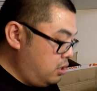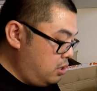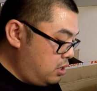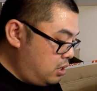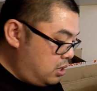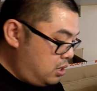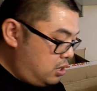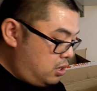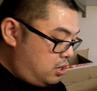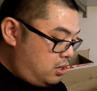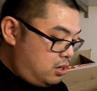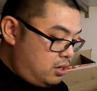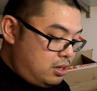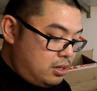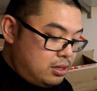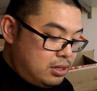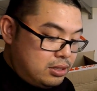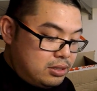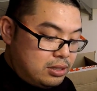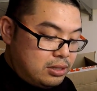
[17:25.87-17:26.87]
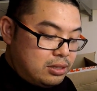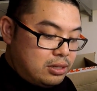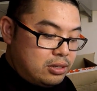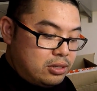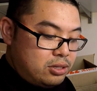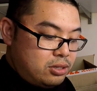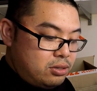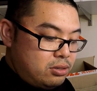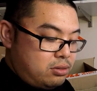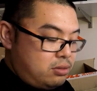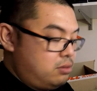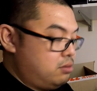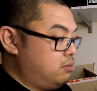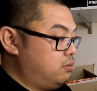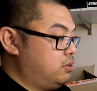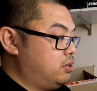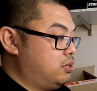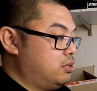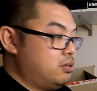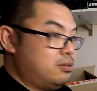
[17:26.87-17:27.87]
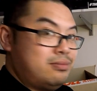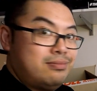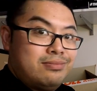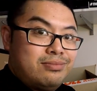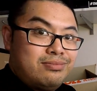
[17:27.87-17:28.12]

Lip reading: and this is a shoe, you know.